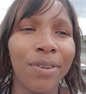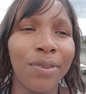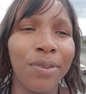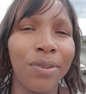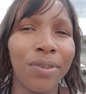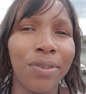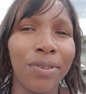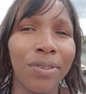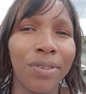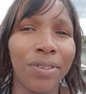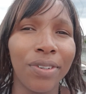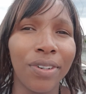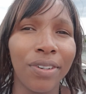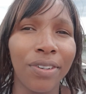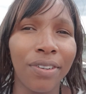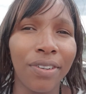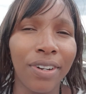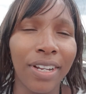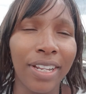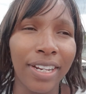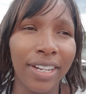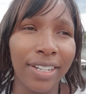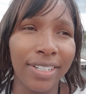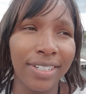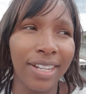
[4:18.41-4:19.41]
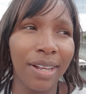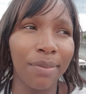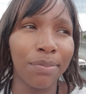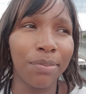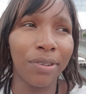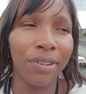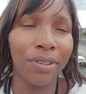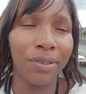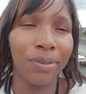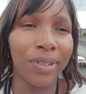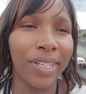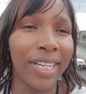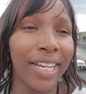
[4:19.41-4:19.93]
an
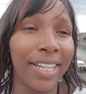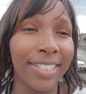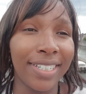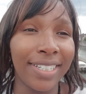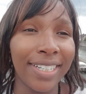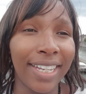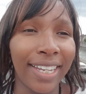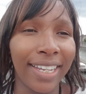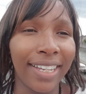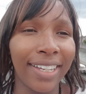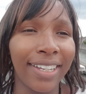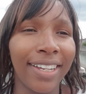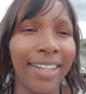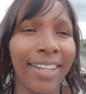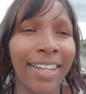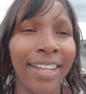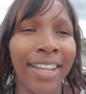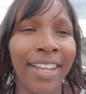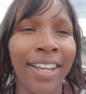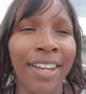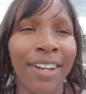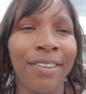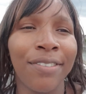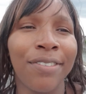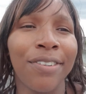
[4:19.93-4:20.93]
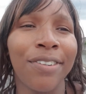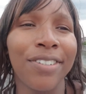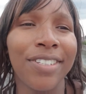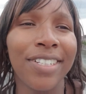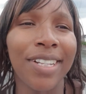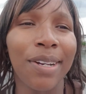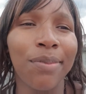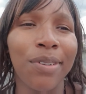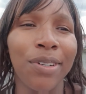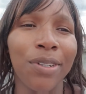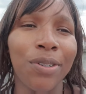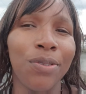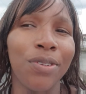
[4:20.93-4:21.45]
example we can take for
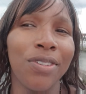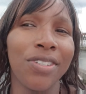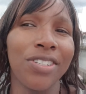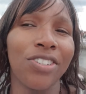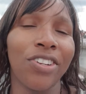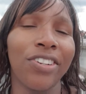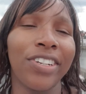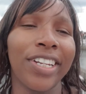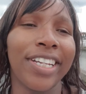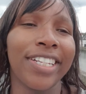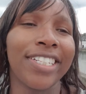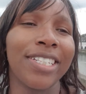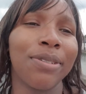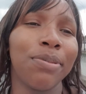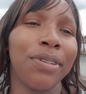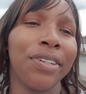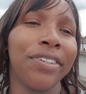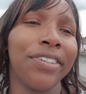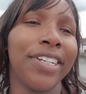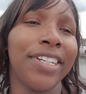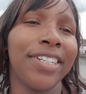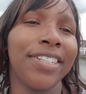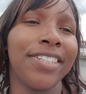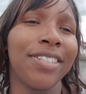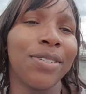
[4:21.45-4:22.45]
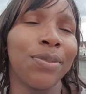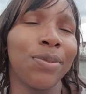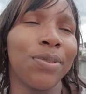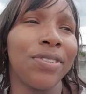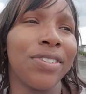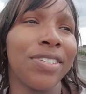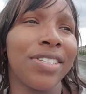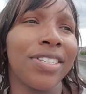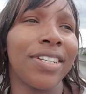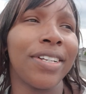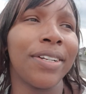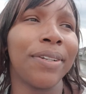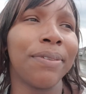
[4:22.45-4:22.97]
someone who was not experienced,
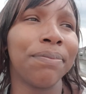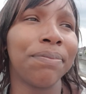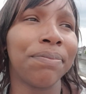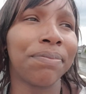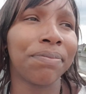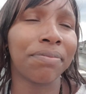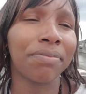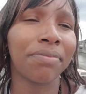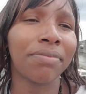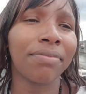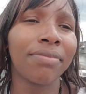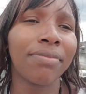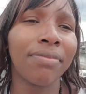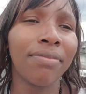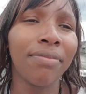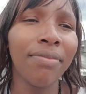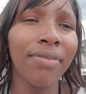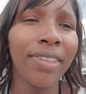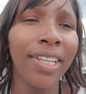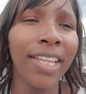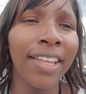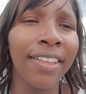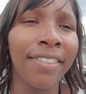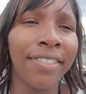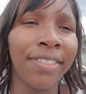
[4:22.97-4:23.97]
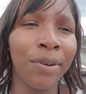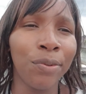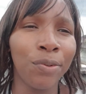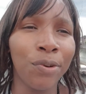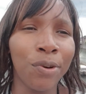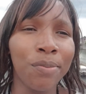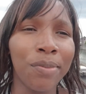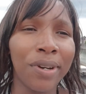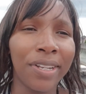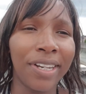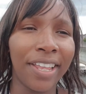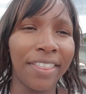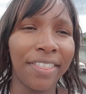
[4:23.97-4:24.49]
was the
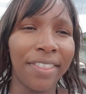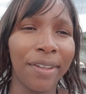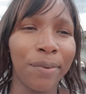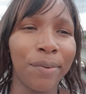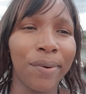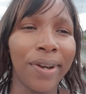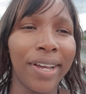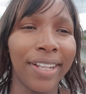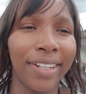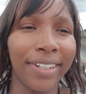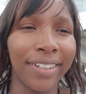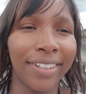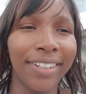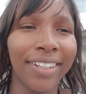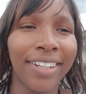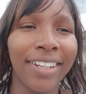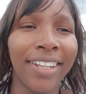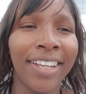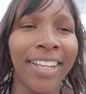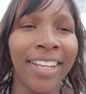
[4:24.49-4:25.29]
woman at the well.